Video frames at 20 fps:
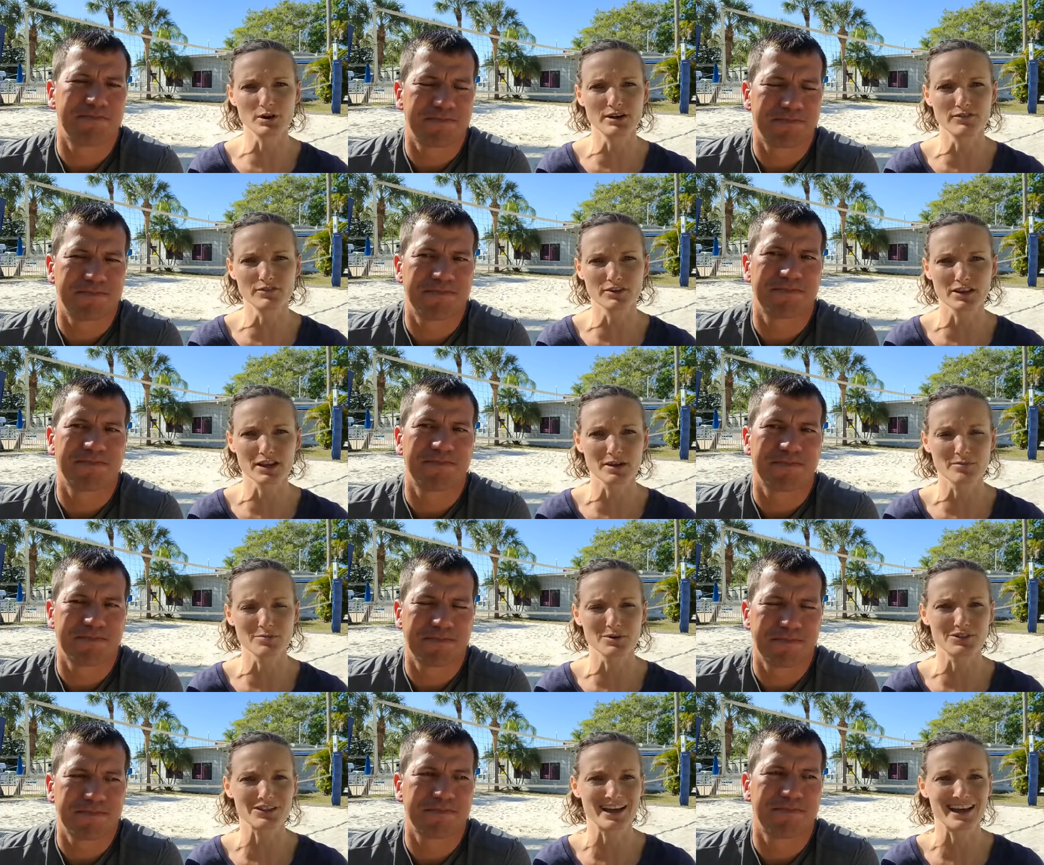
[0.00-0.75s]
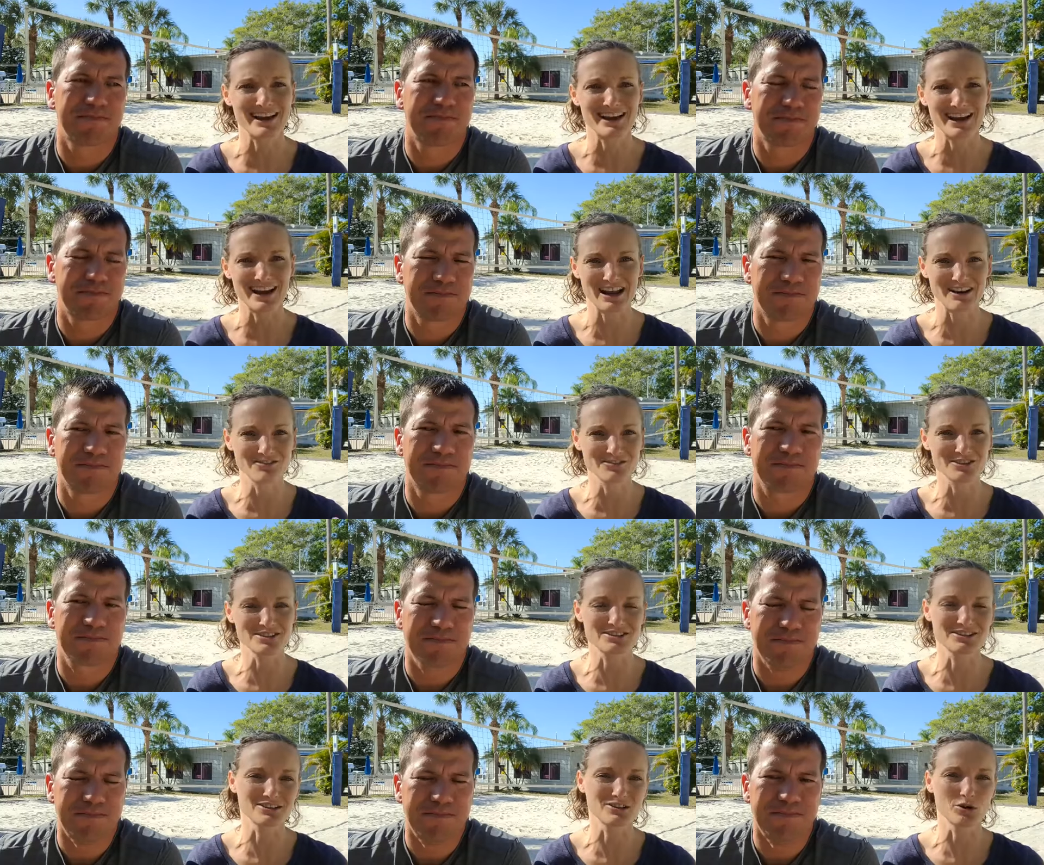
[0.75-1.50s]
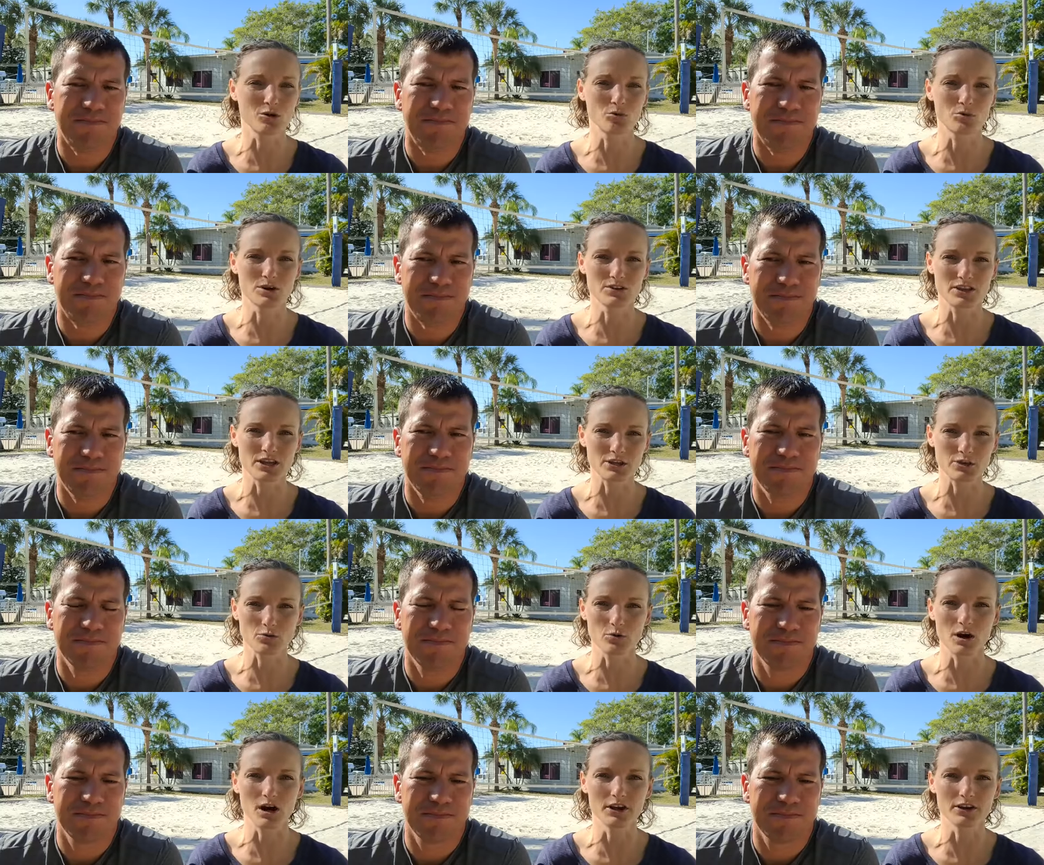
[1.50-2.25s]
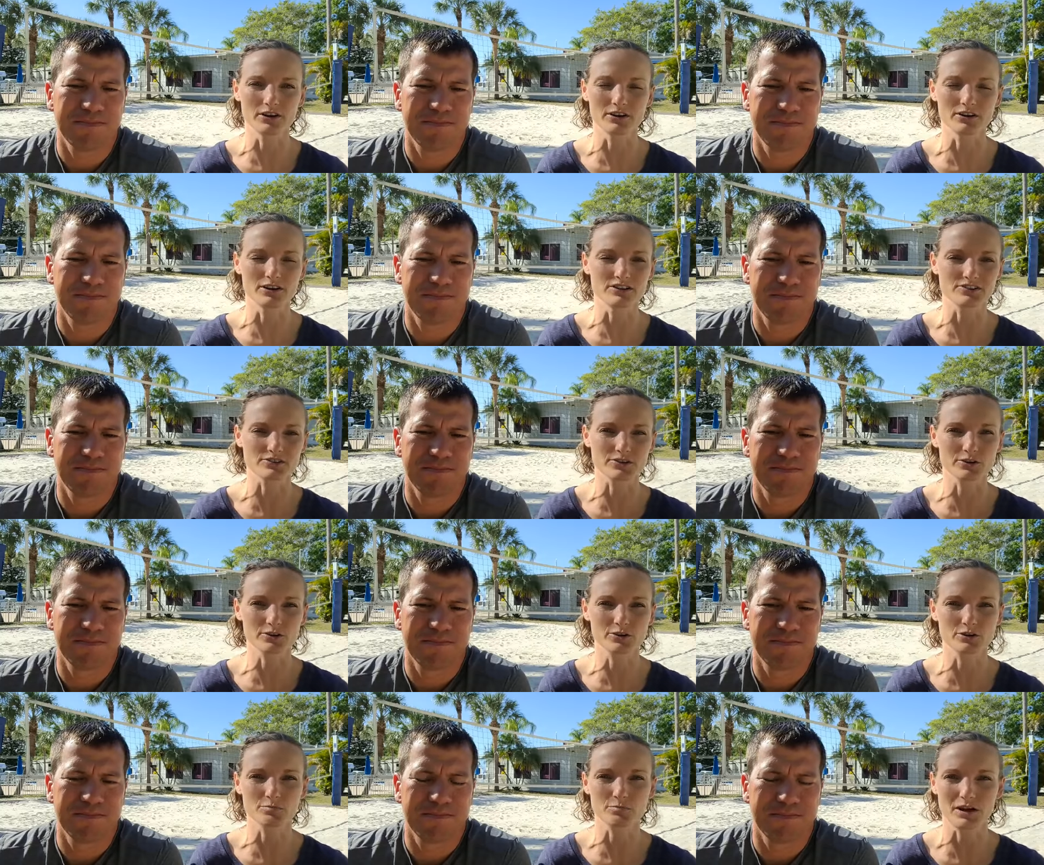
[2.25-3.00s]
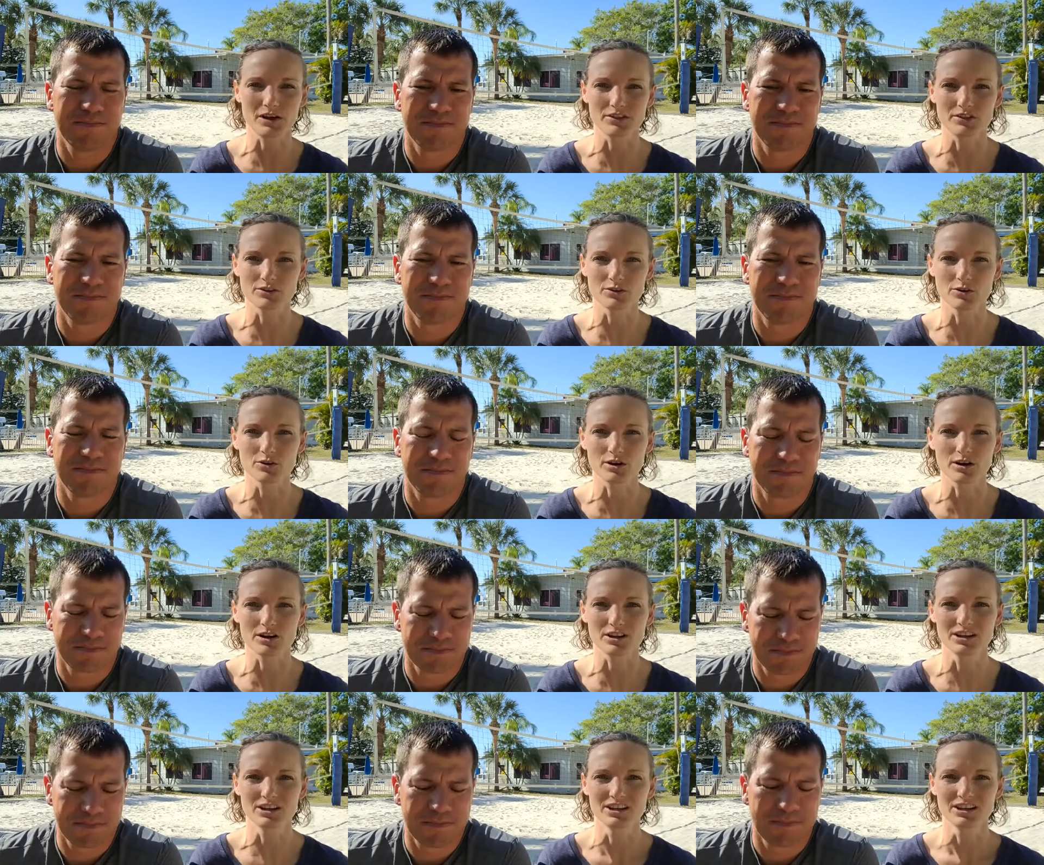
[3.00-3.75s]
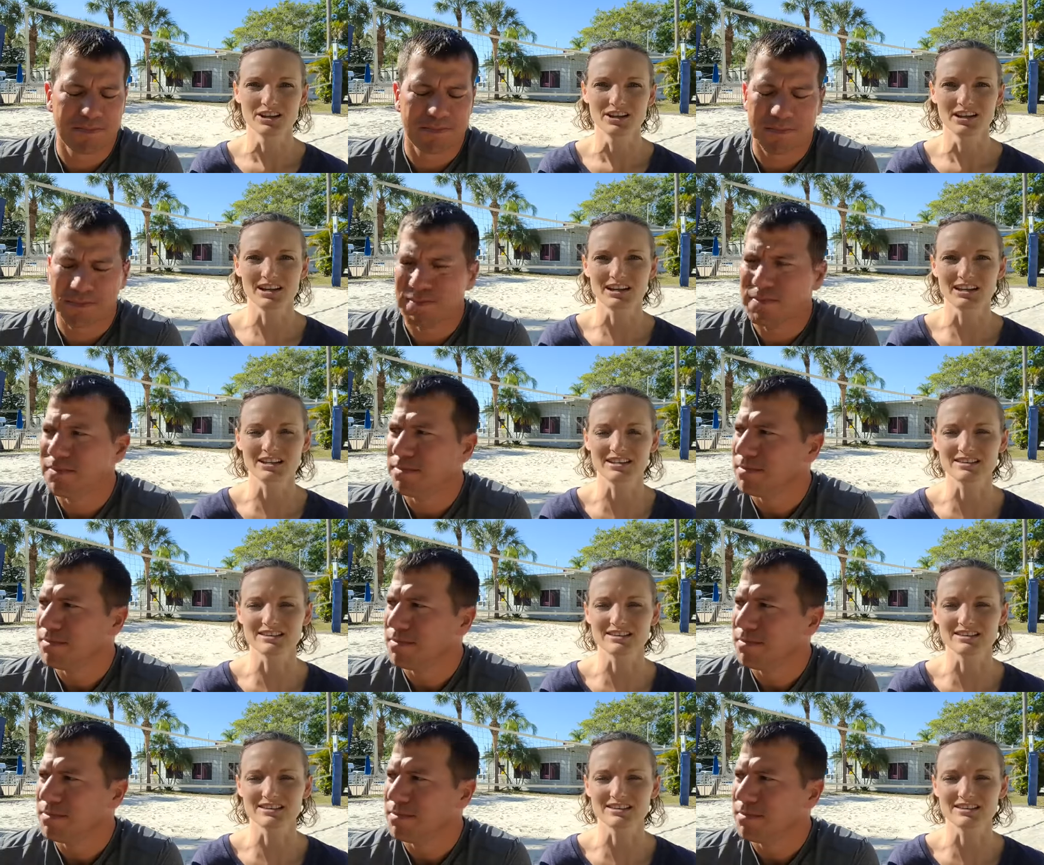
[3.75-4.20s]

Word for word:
Speaker 1: pray for them, but that every single word that you utter is heard by the Lord, and